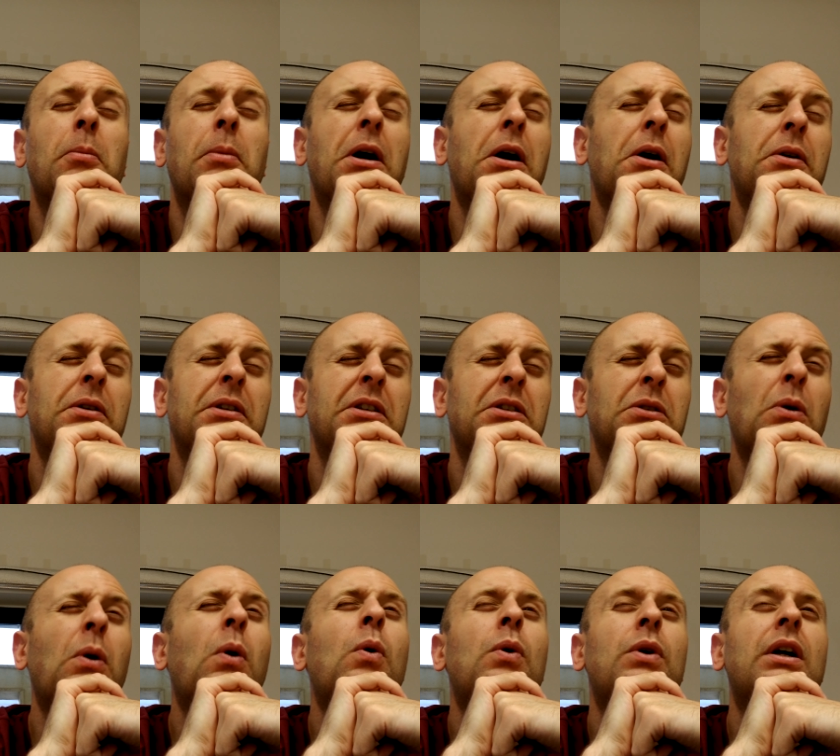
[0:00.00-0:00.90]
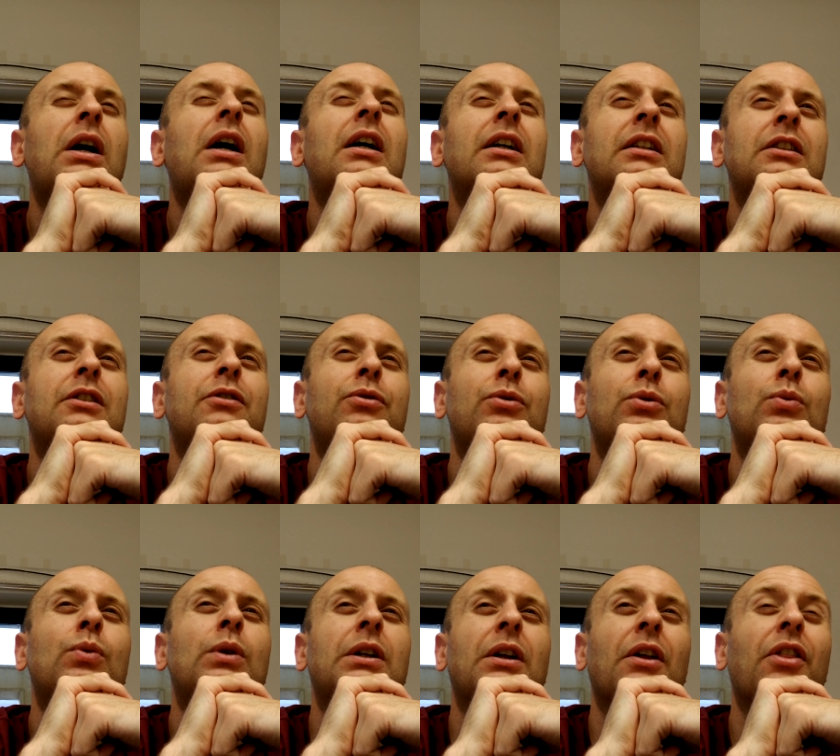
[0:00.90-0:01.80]
about it or not if you
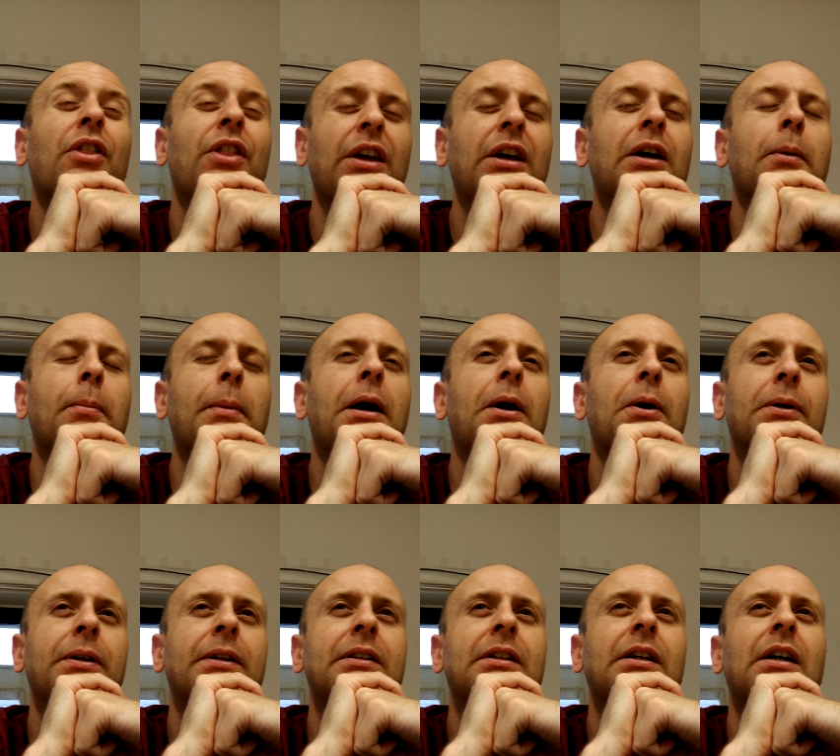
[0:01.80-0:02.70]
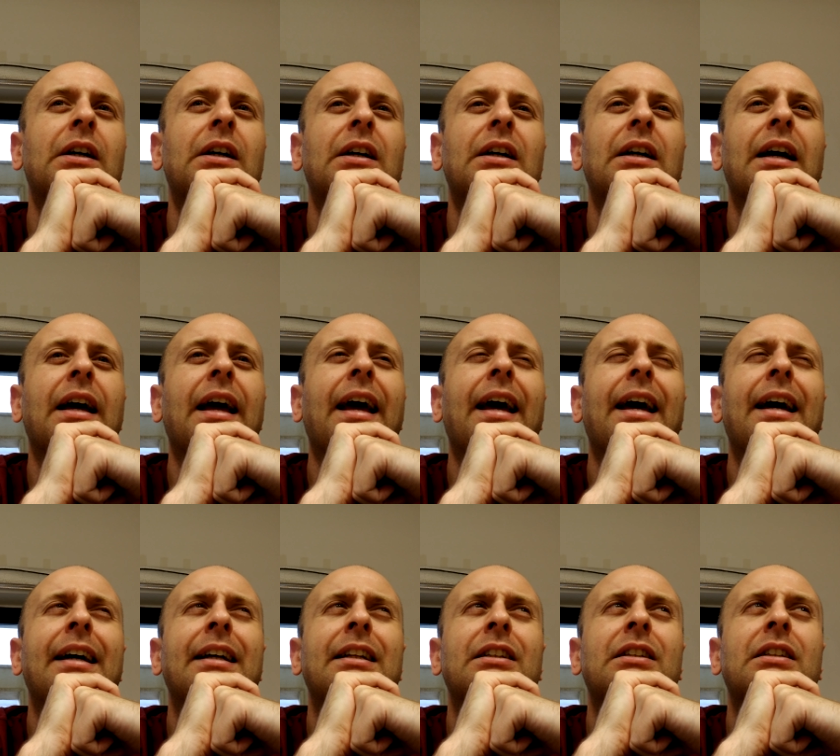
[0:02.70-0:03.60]
want to think about it
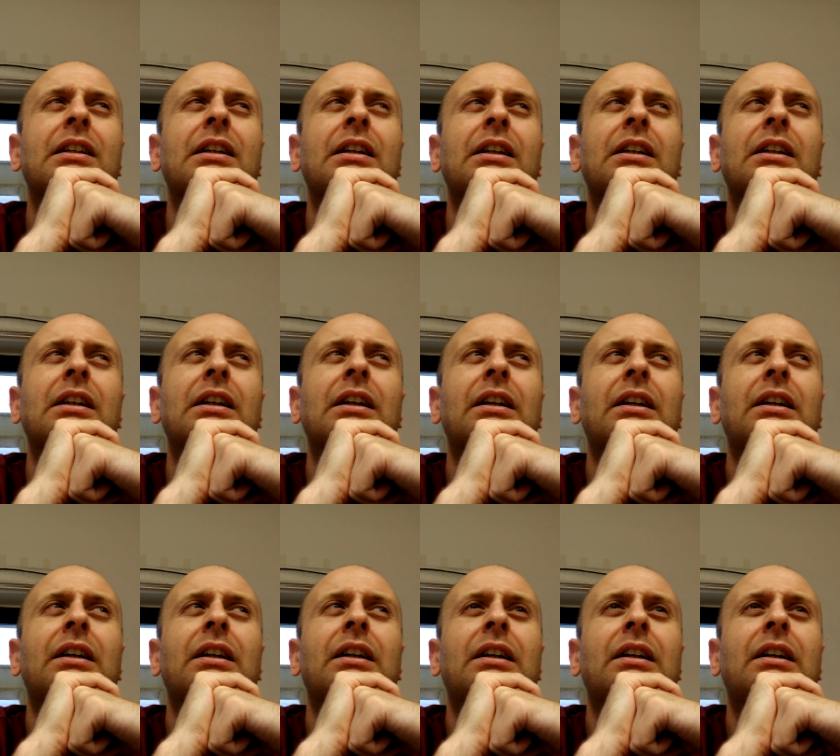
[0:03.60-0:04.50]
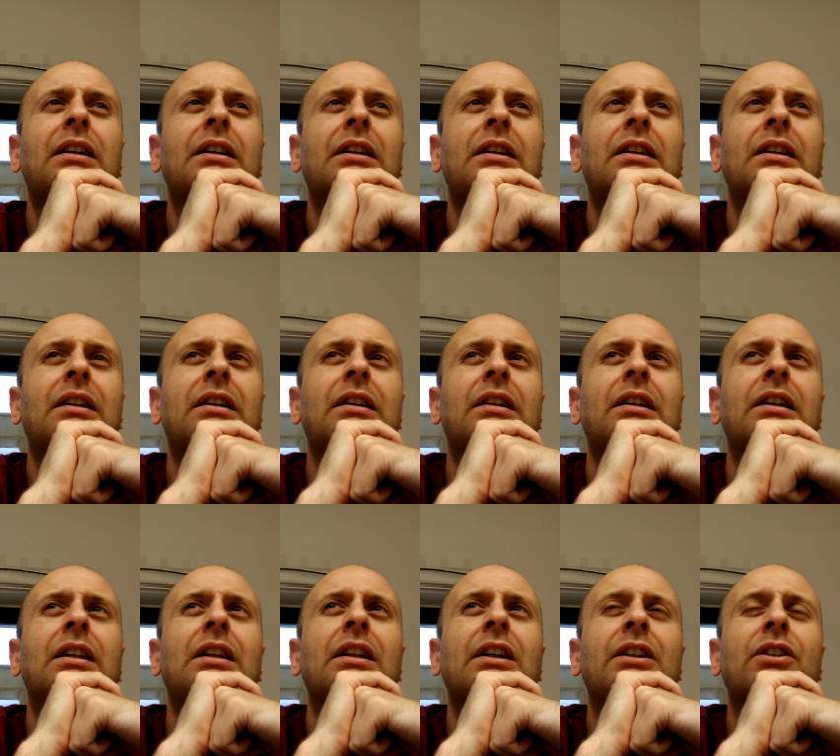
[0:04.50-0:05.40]
and uh,
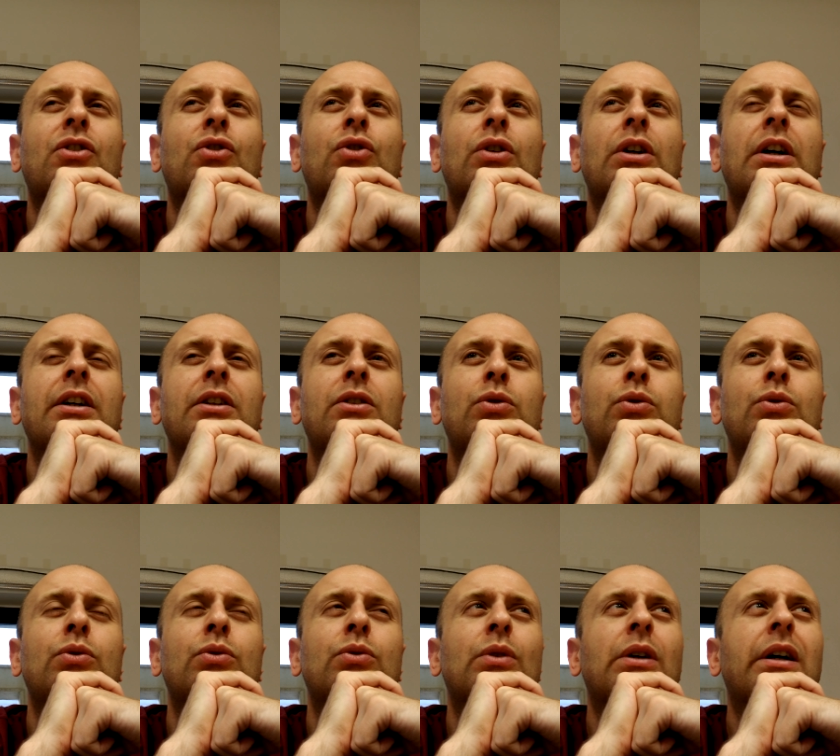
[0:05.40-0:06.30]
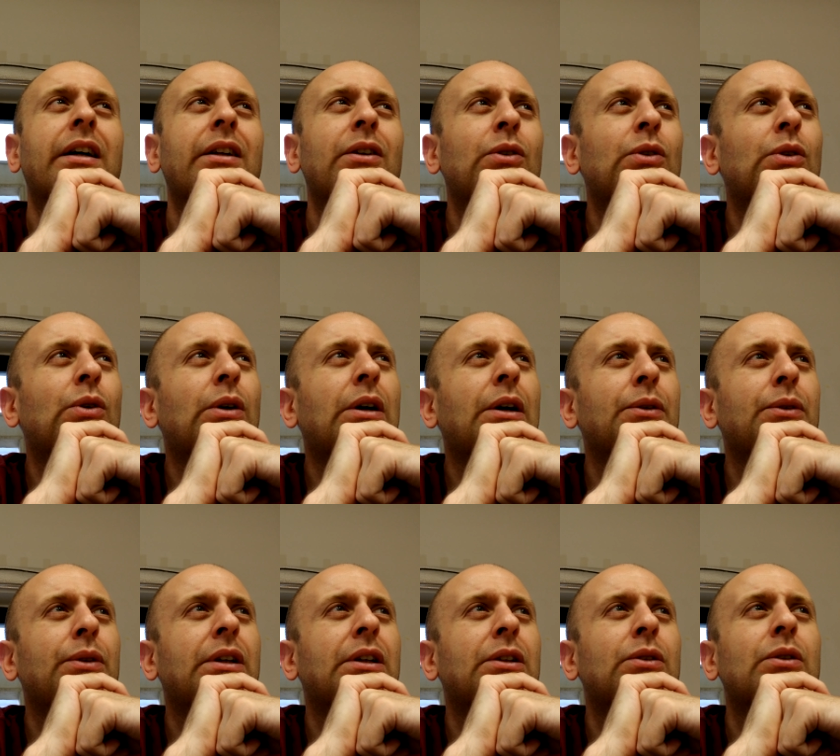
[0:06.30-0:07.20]
like try to i don't know how you
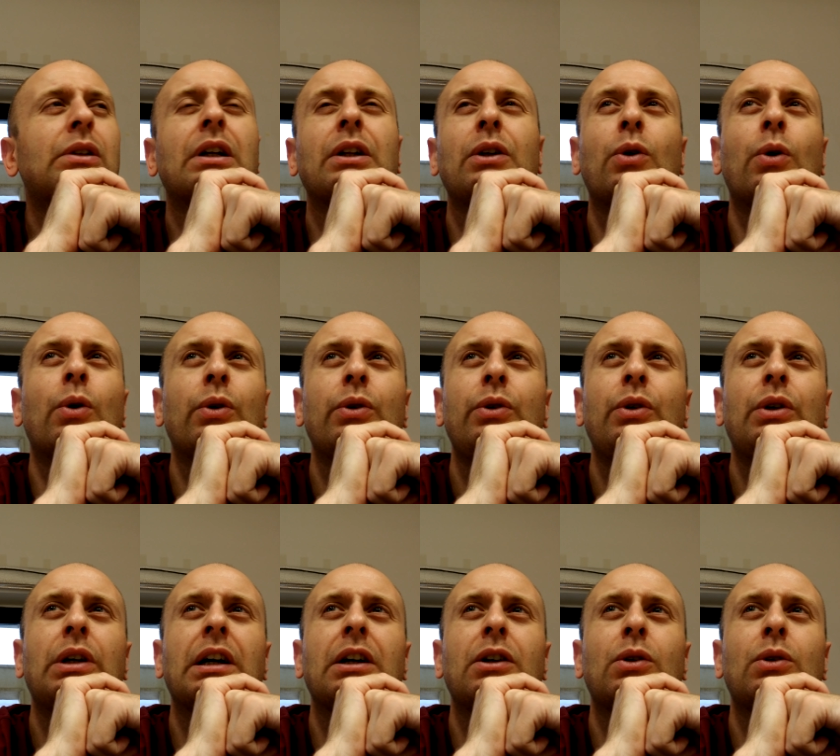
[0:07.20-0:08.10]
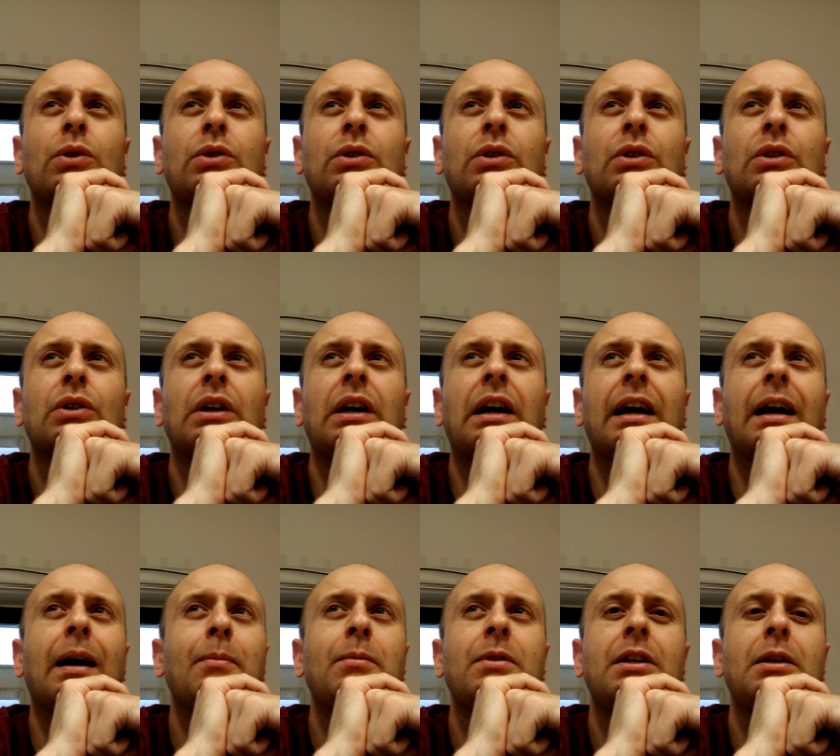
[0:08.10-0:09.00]
can do that go you can go to
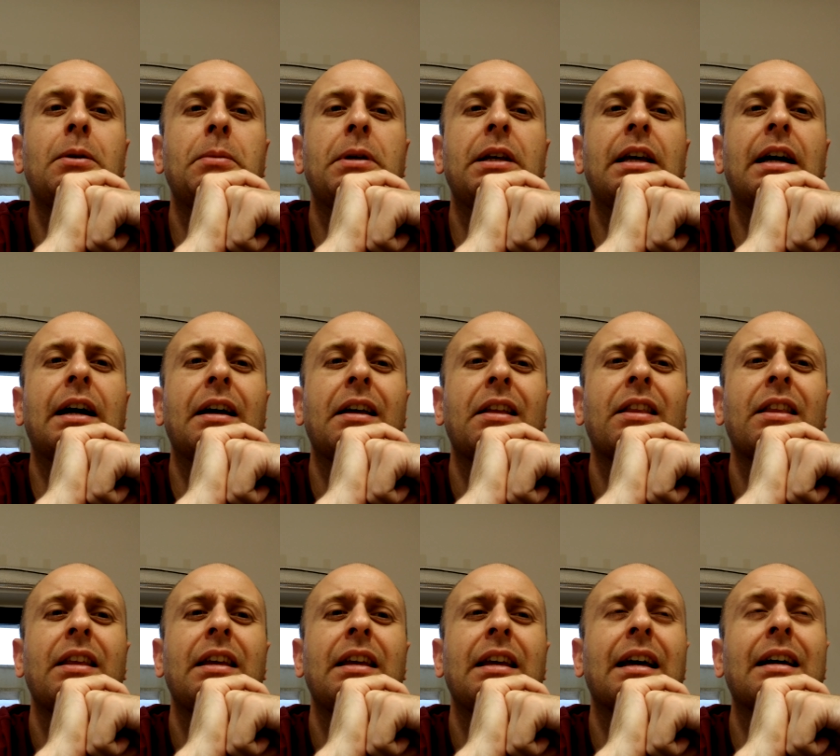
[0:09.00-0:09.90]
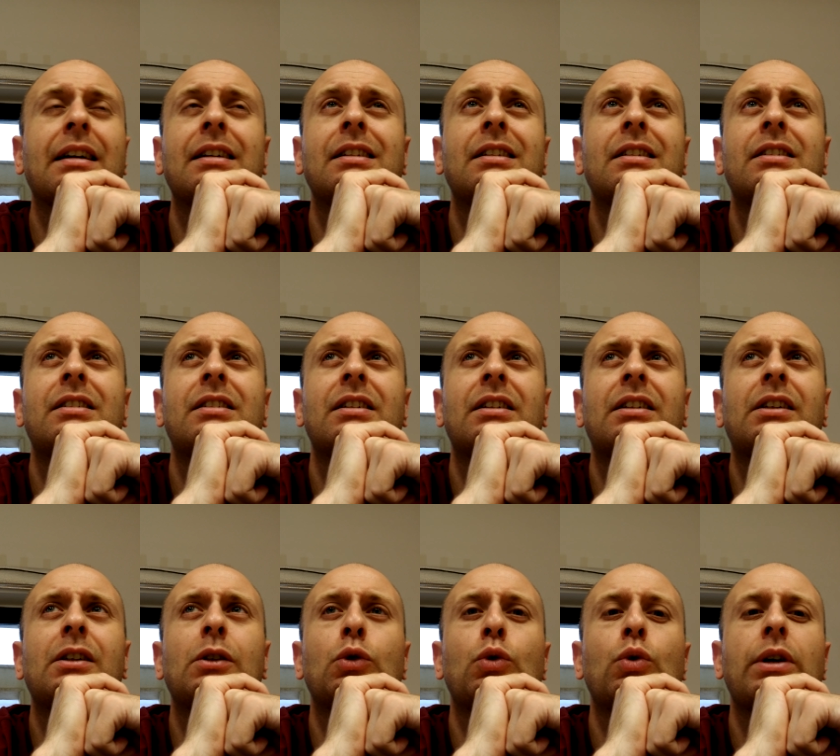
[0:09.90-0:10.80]
imdb i think and
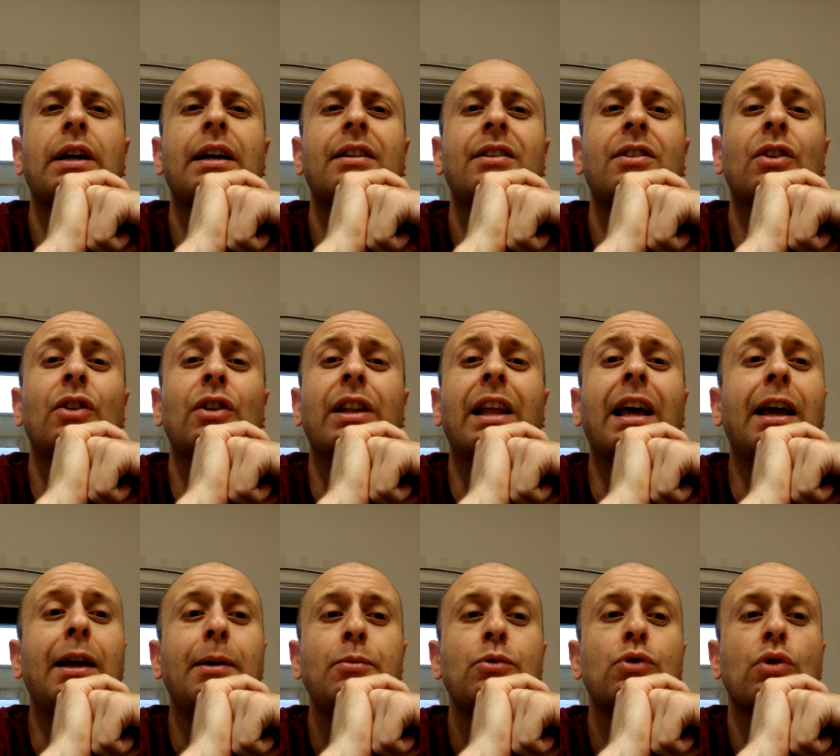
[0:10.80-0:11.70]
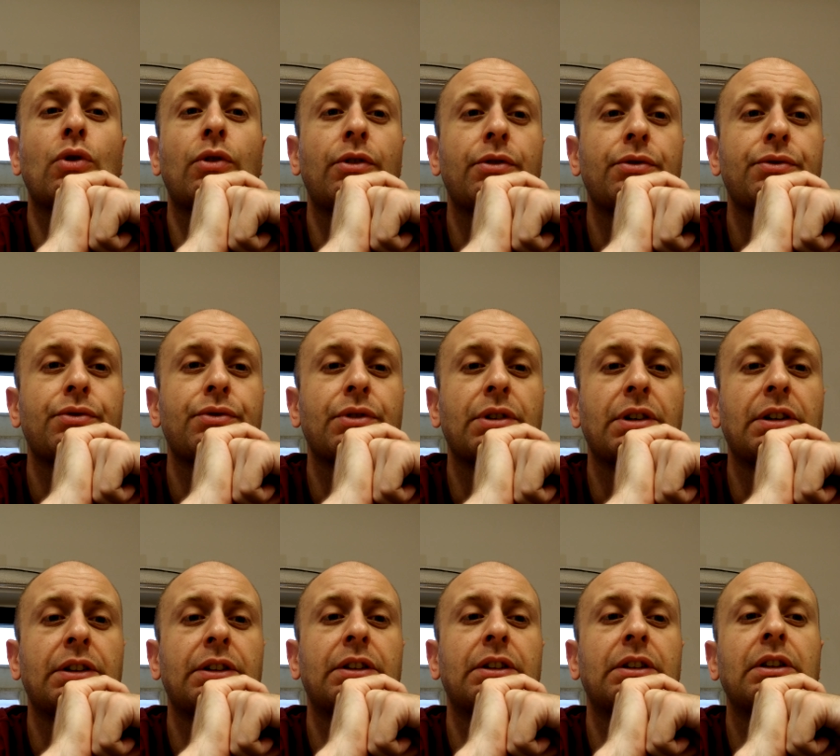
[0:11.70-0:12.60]
uh, look at the names of
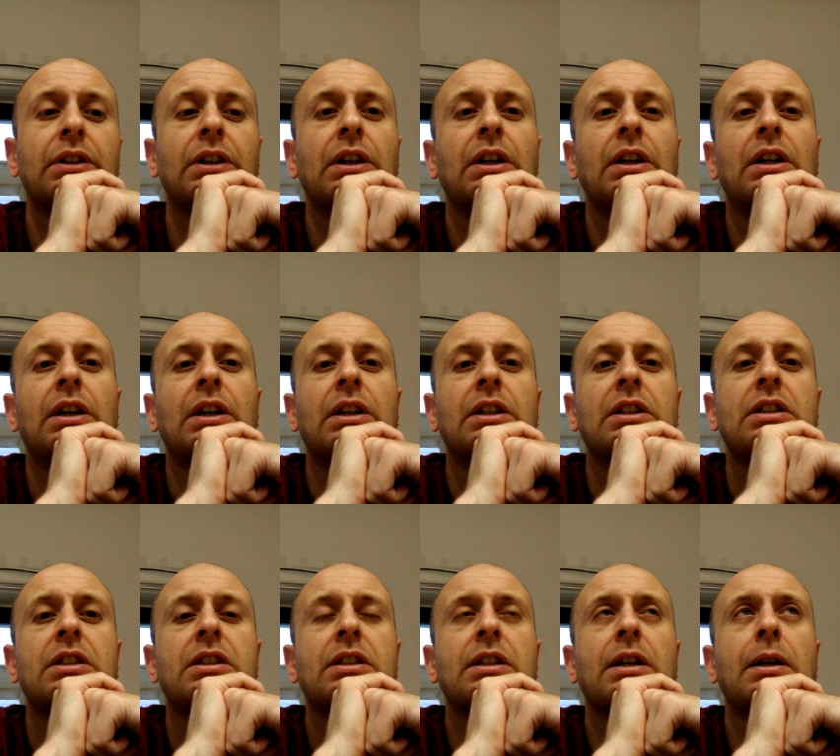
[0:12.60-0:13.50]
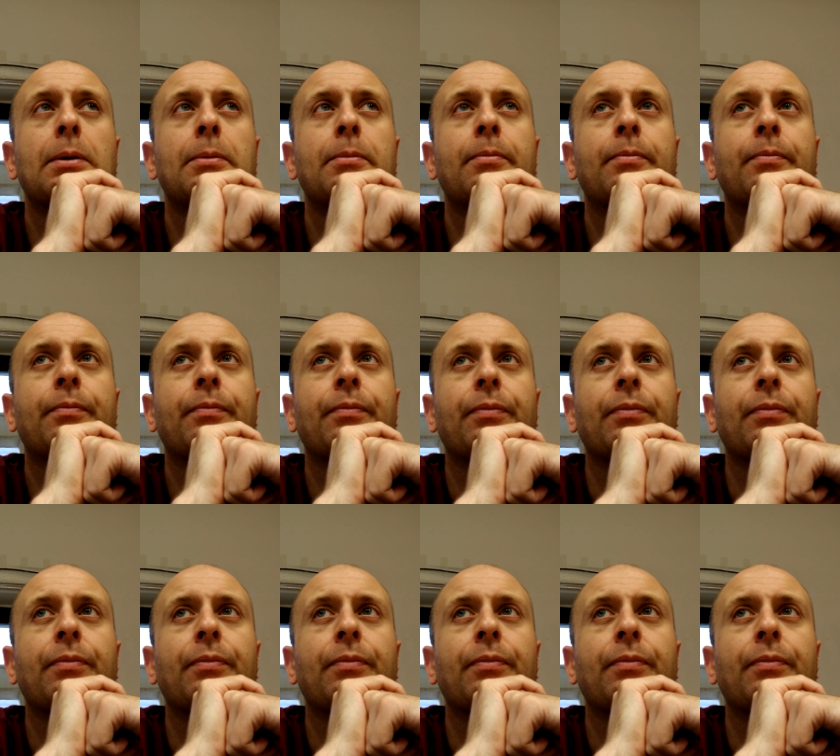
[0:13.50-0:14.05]
uh, some